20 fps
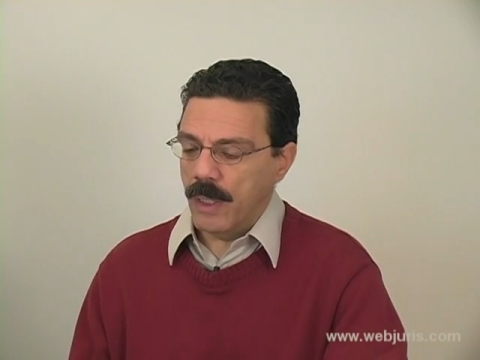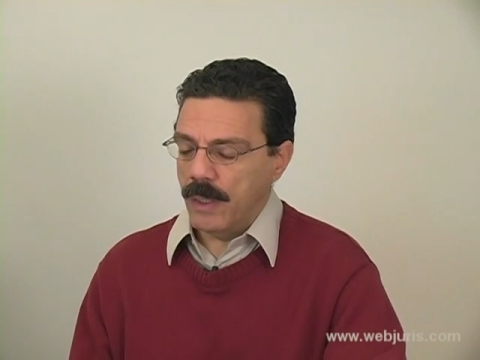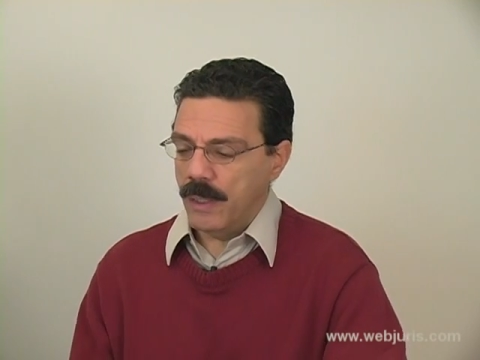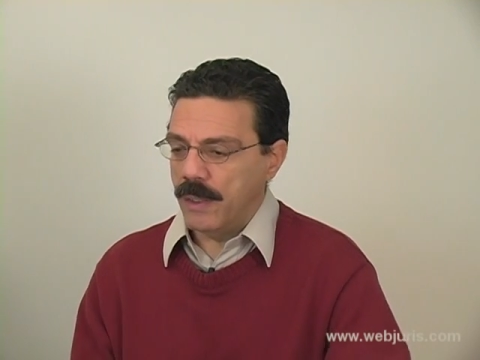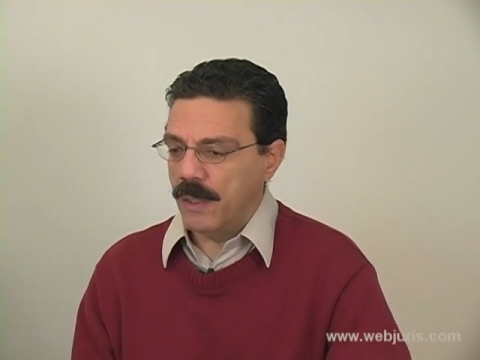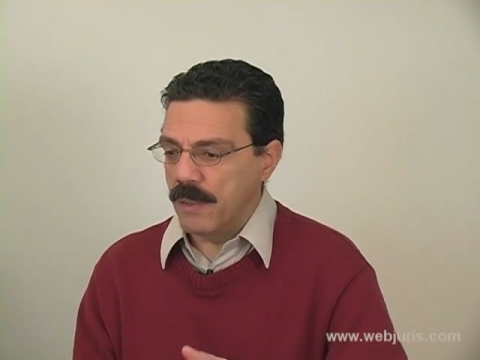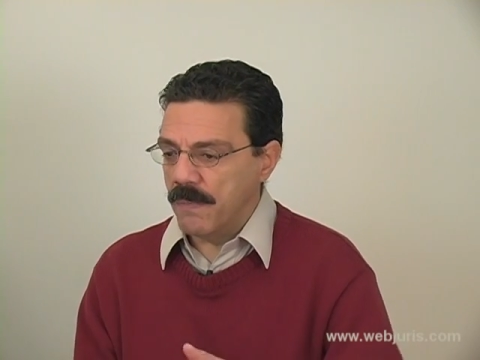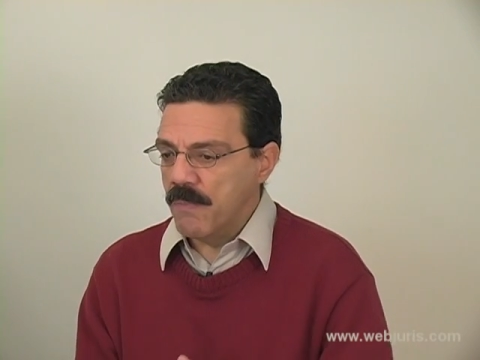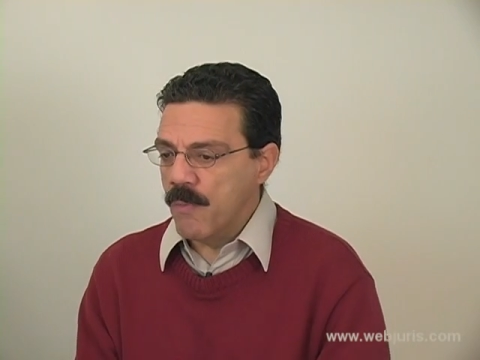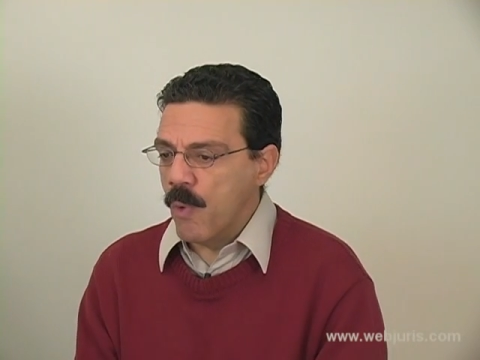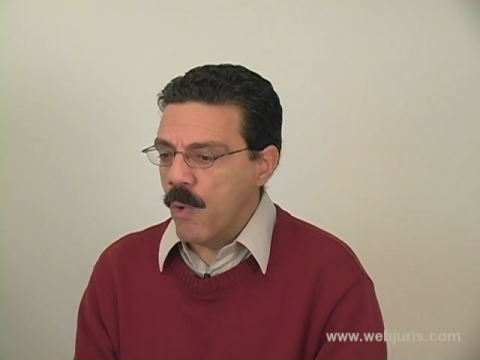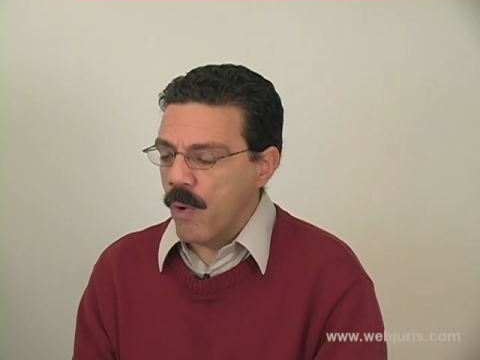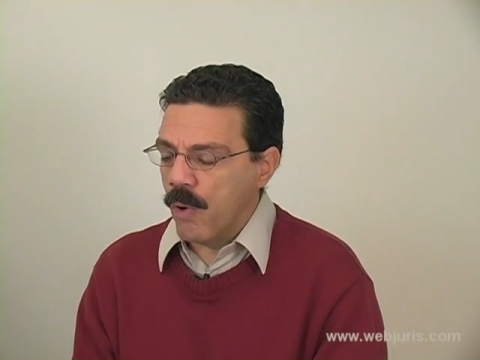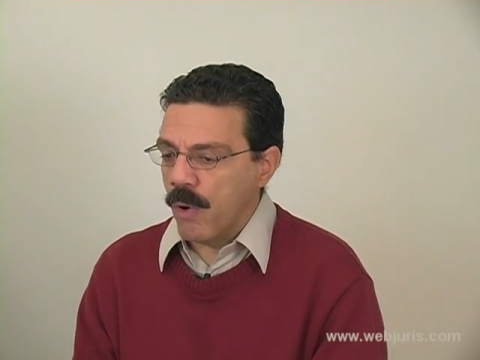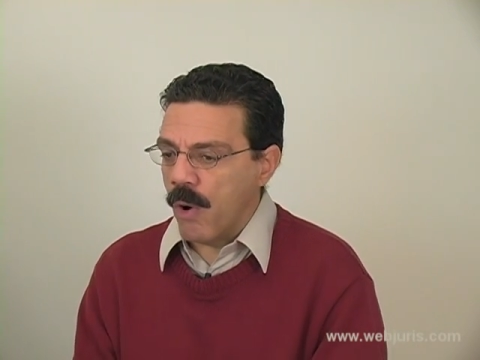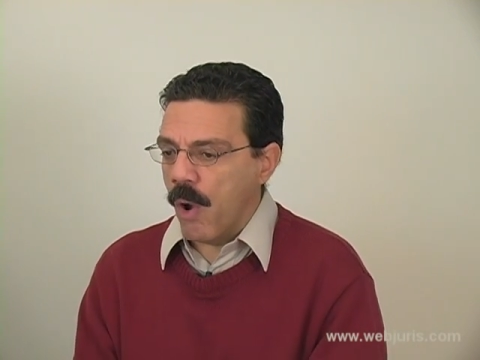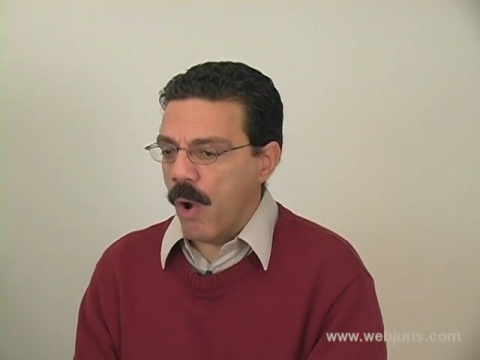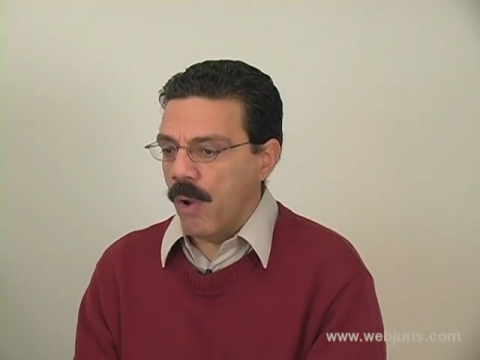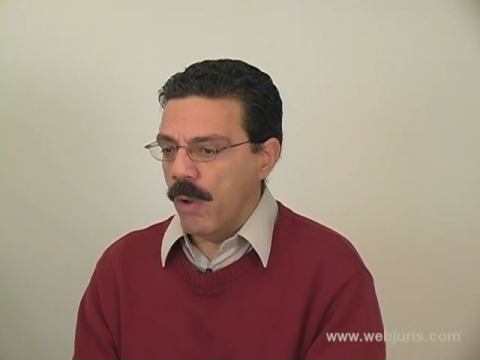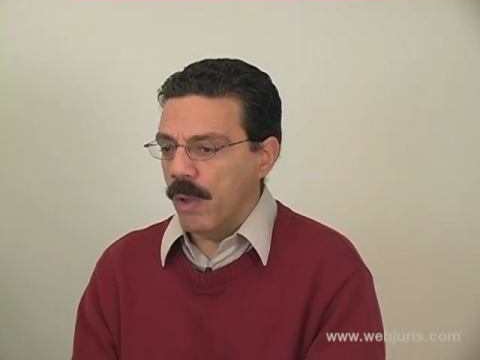the
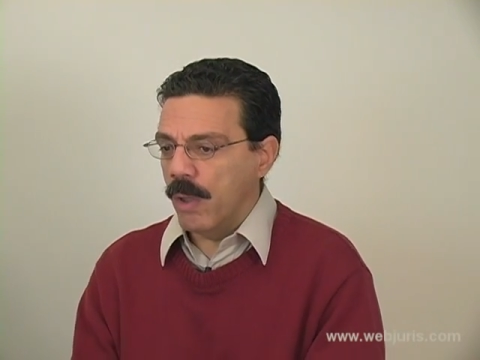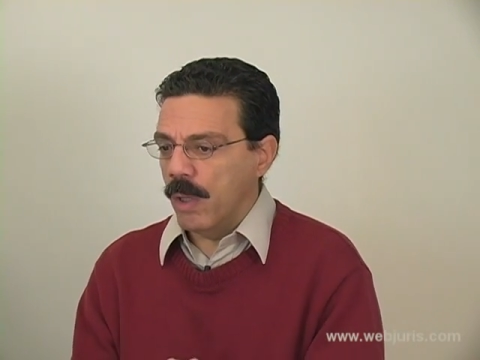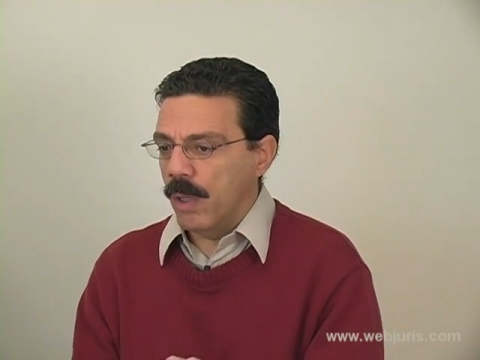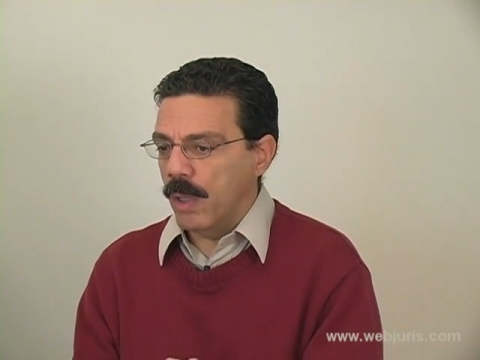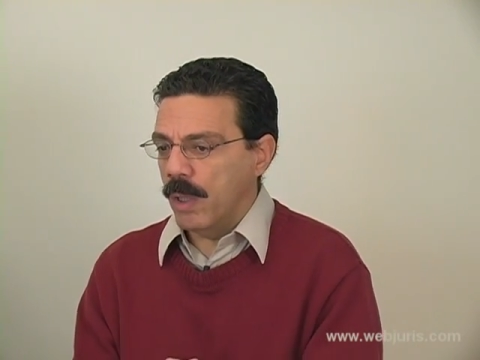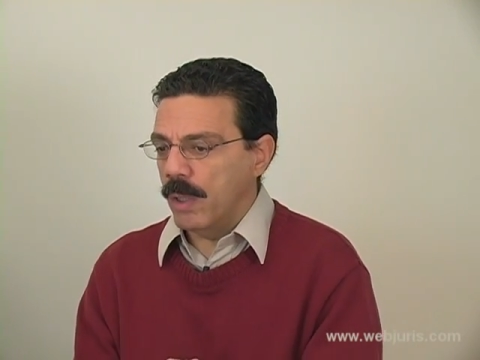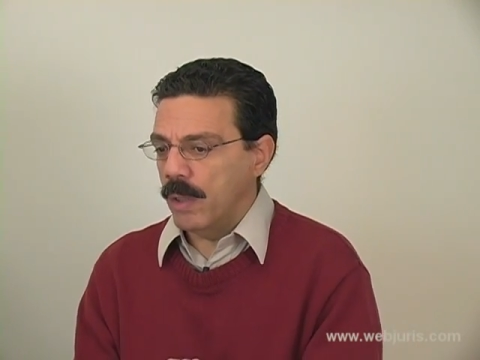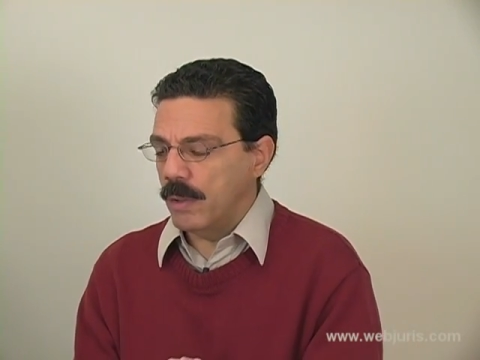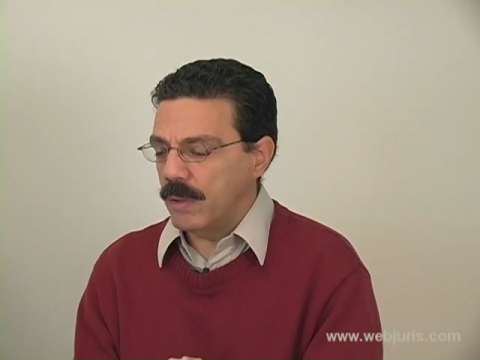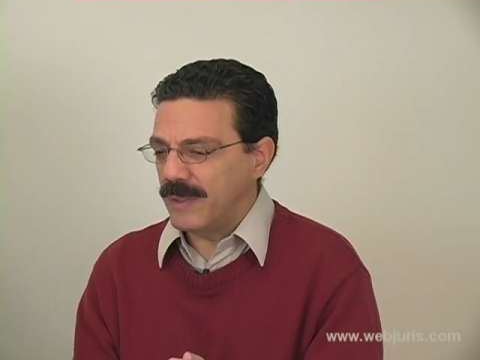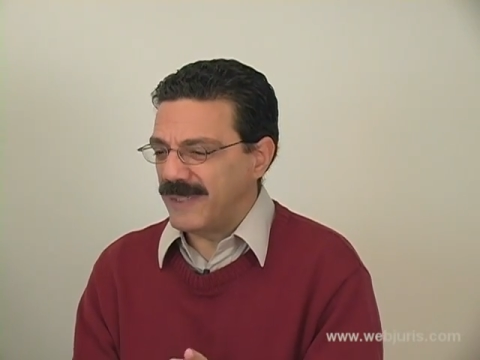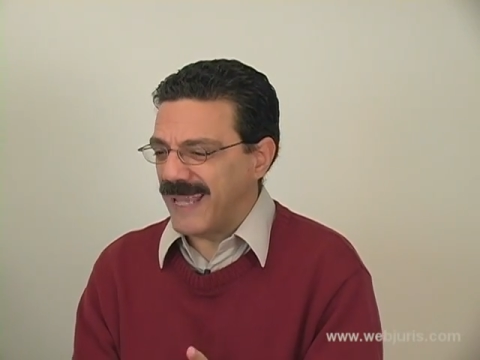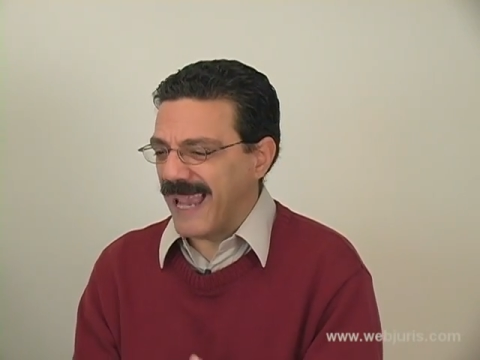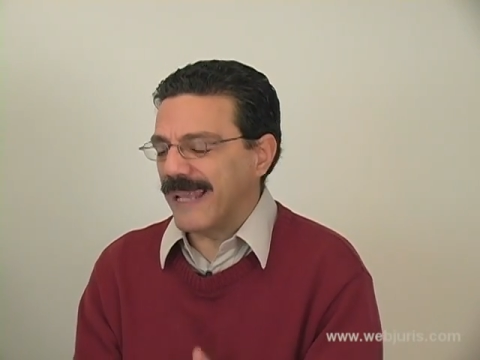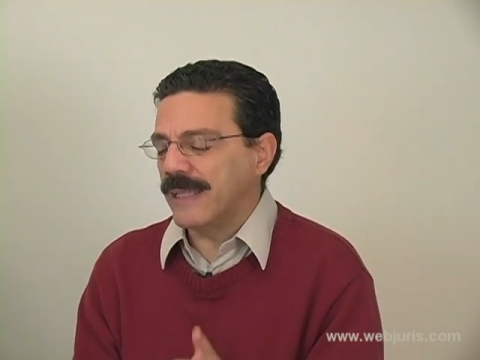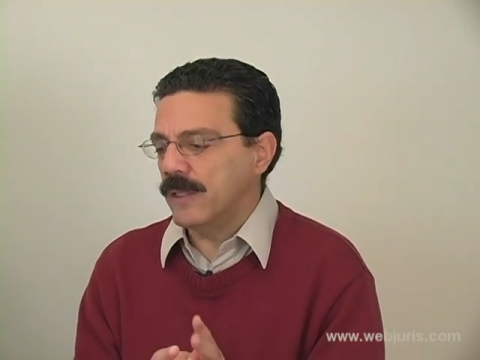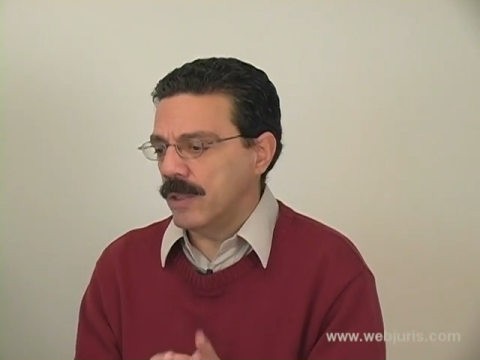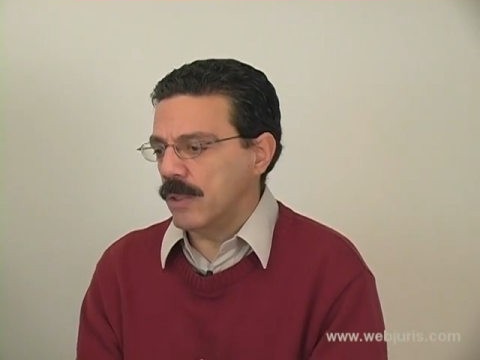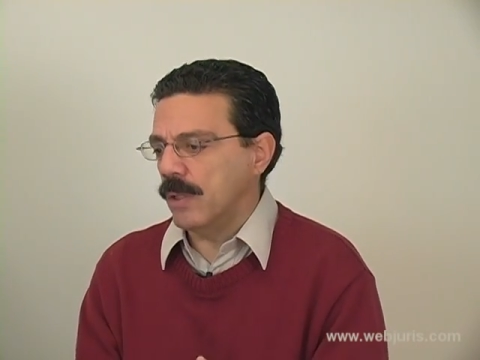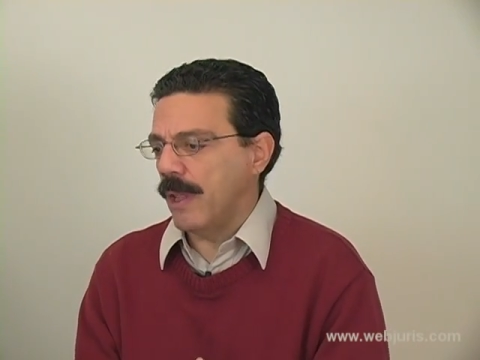more
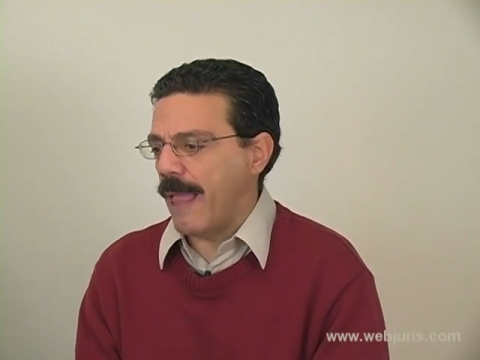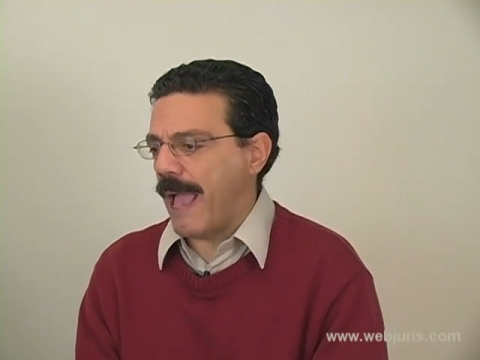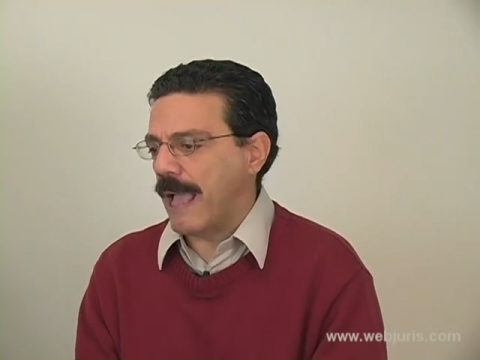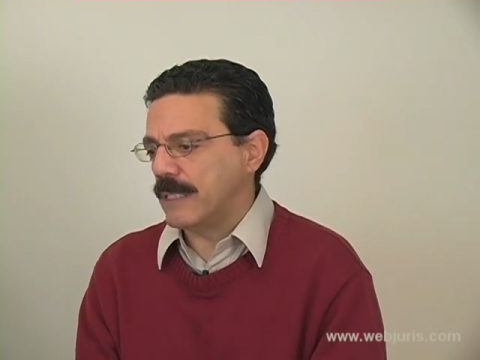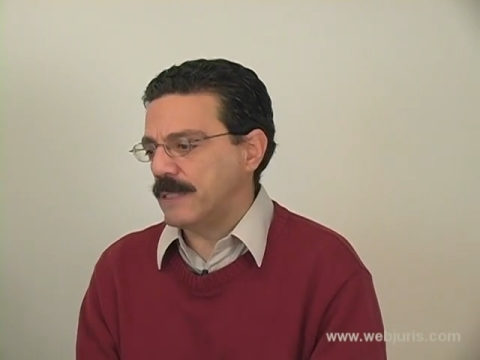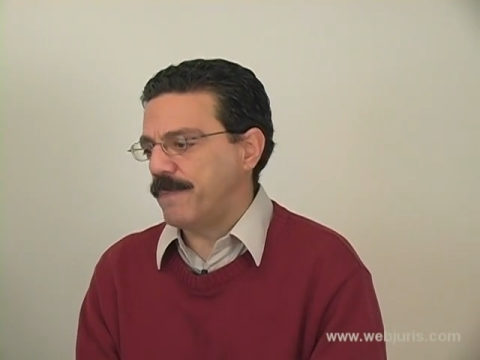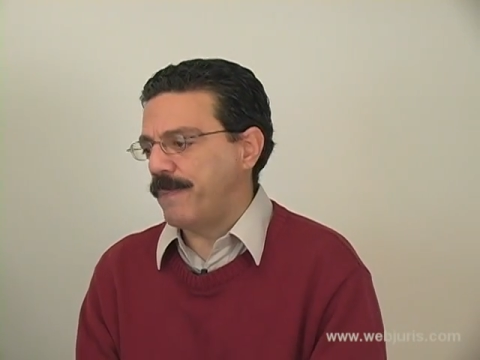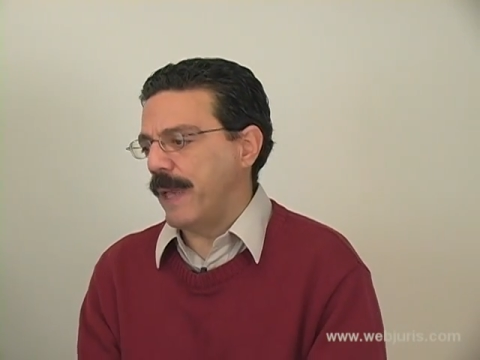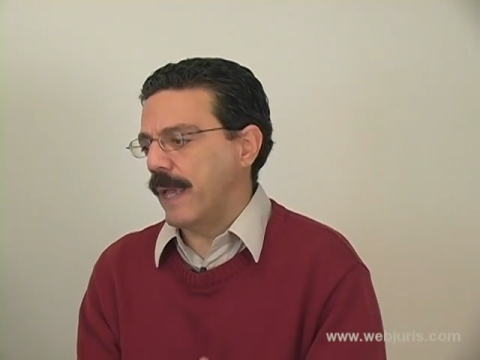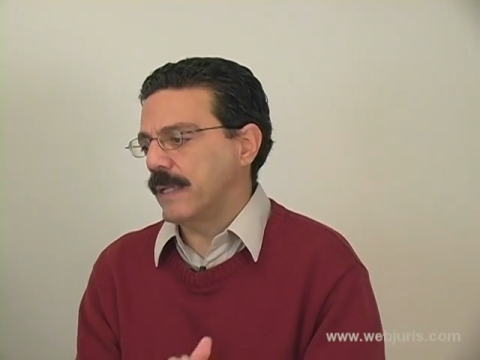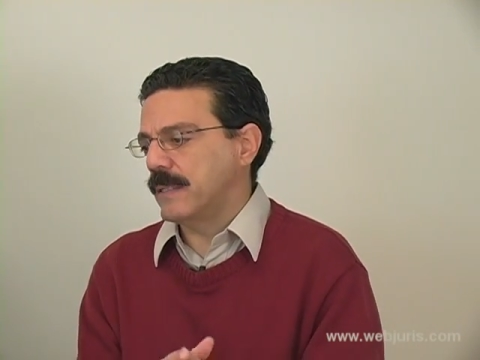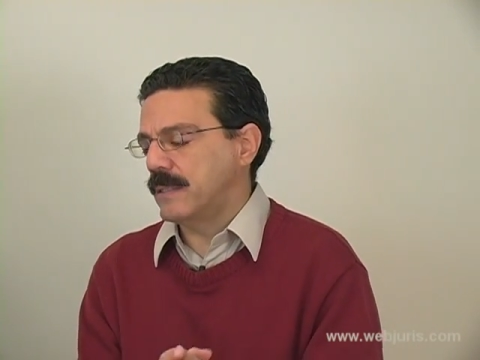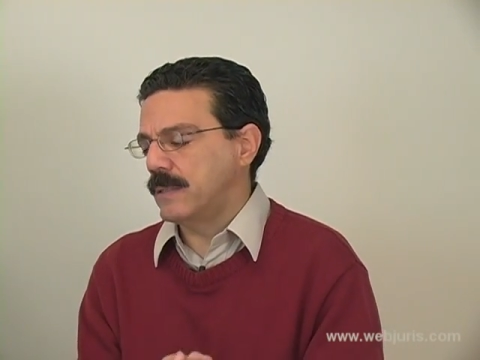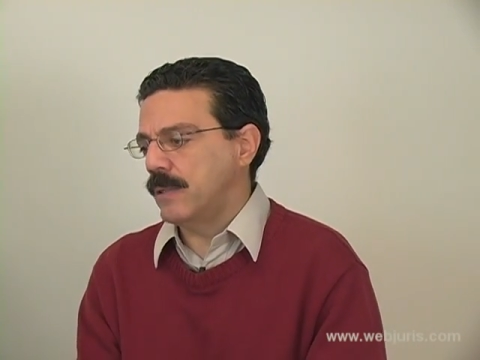technical aspects.